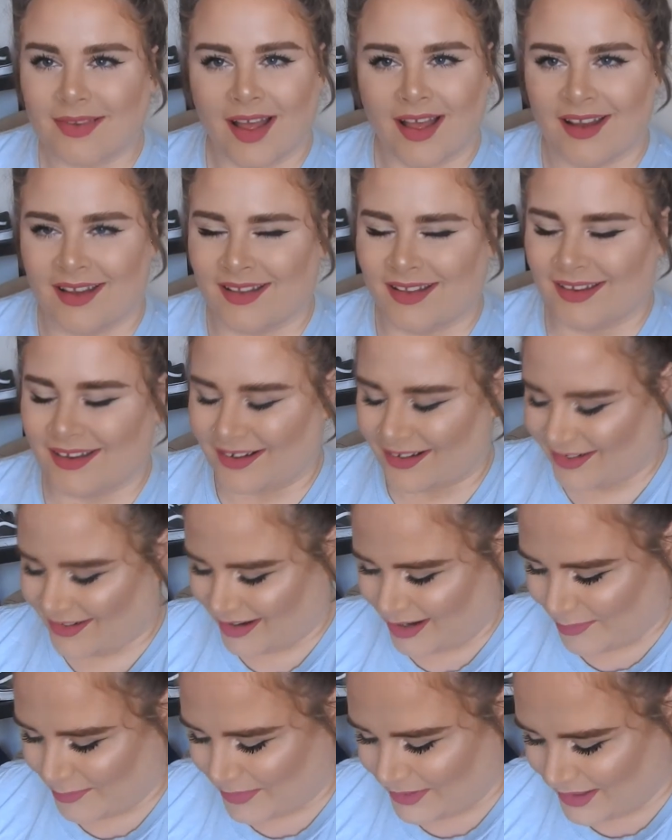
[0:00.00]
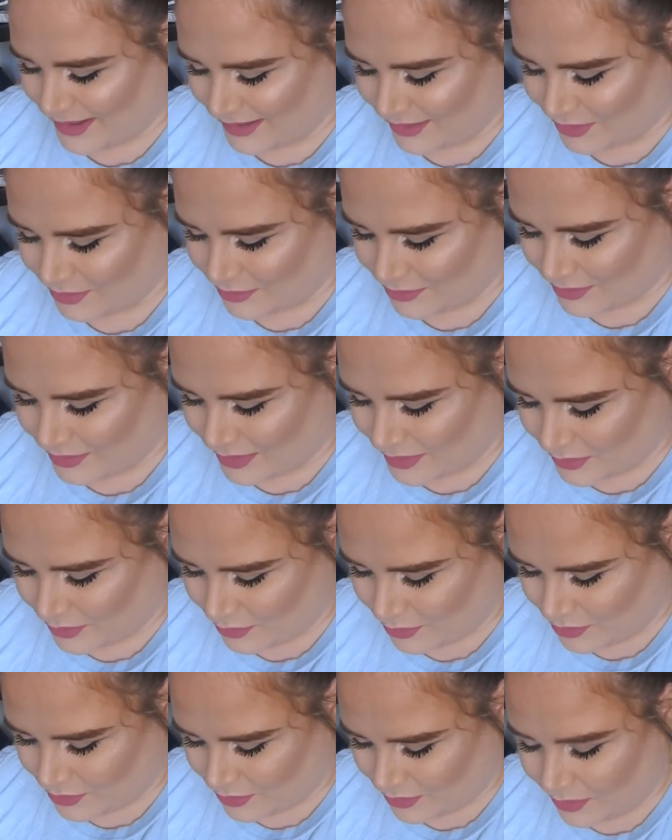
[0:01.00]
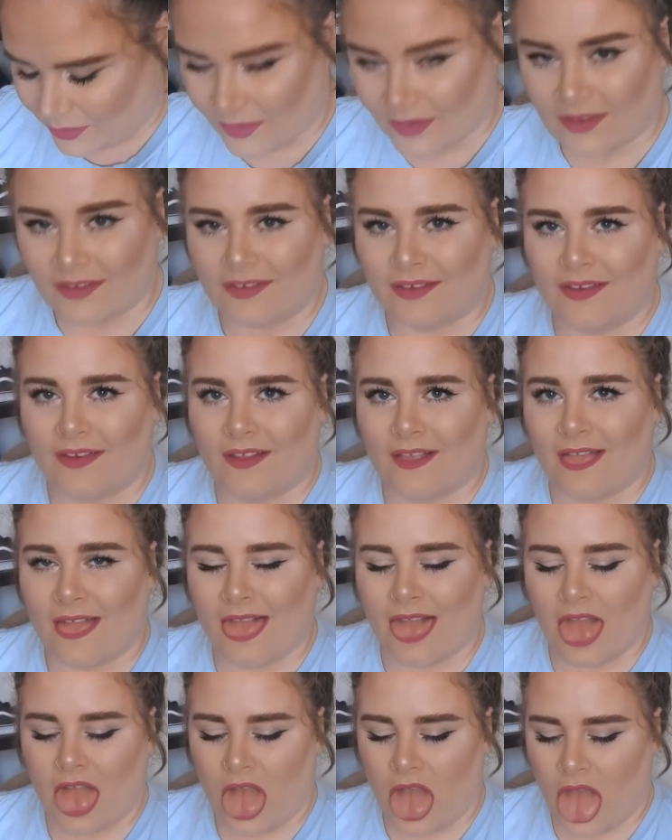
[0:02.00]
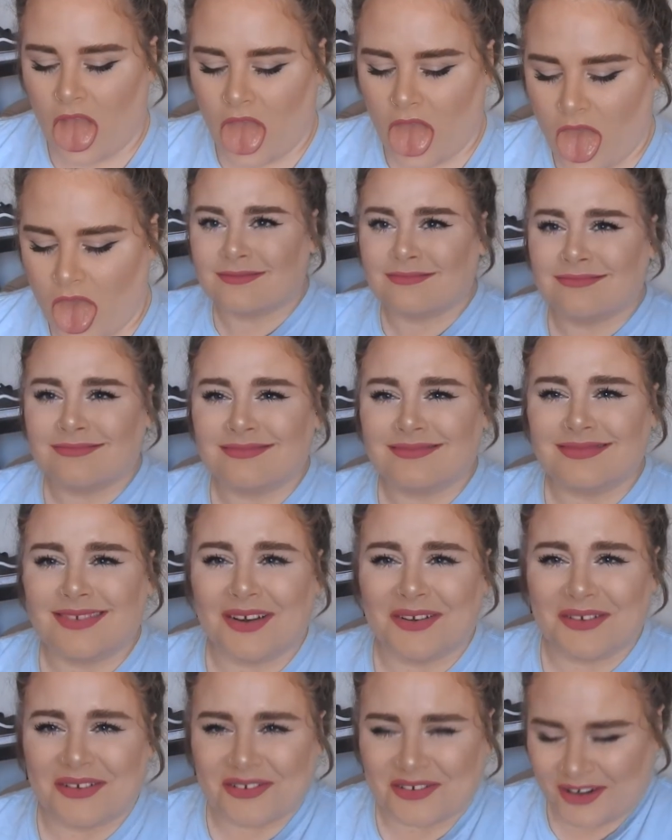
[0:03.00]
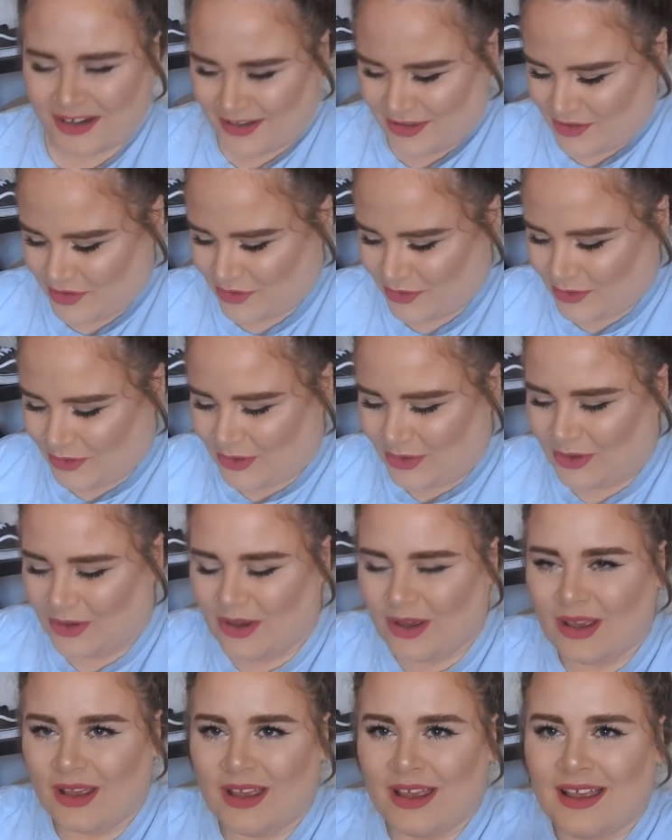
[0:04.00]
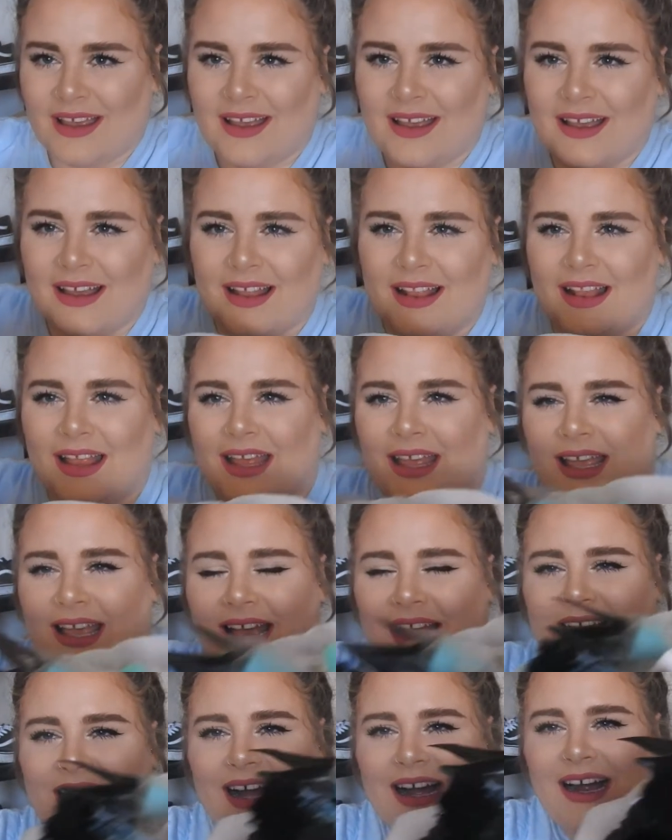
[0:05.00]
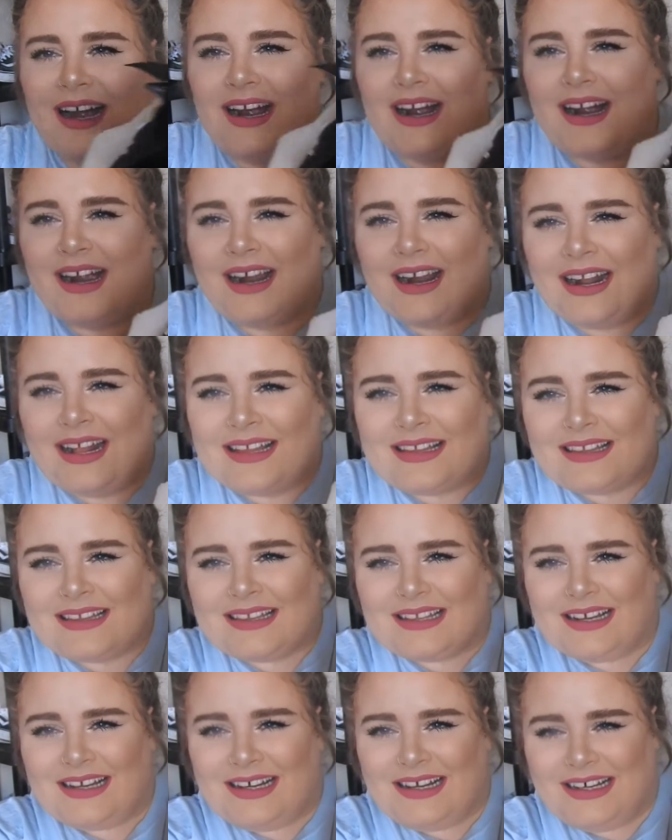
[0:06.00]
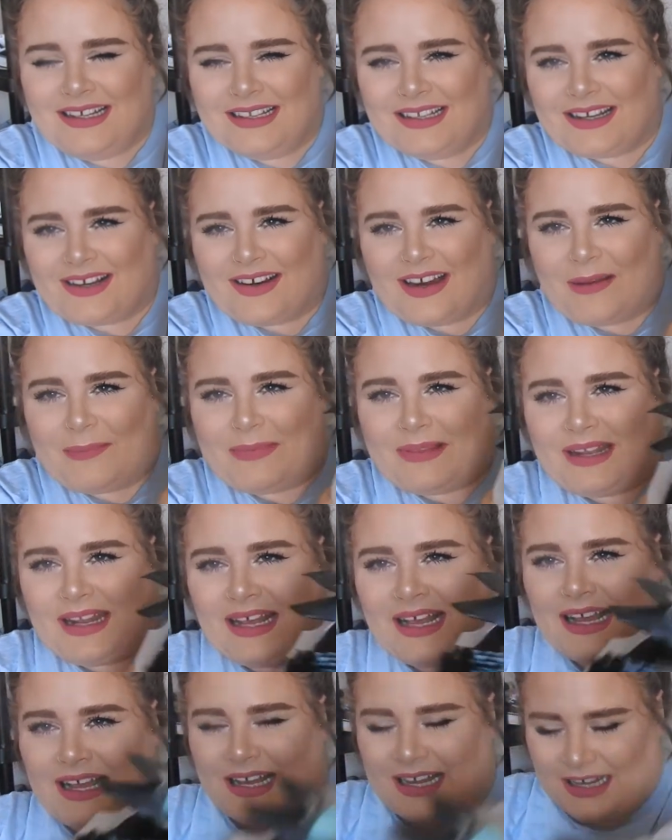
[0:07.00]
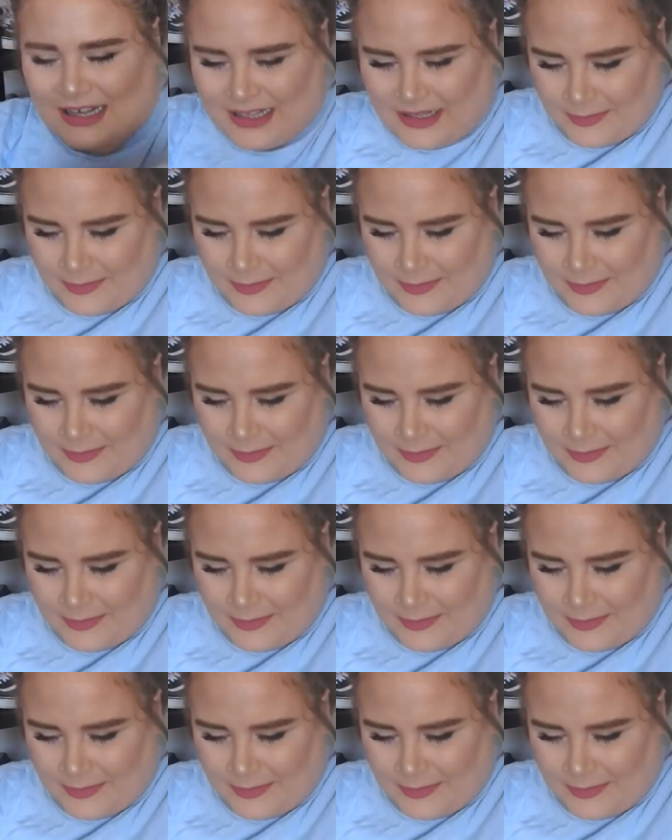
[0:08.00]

I got a lot of crap. I don't know how to show you this. I'm gonna try and show you. Like, this is all the crap that I got.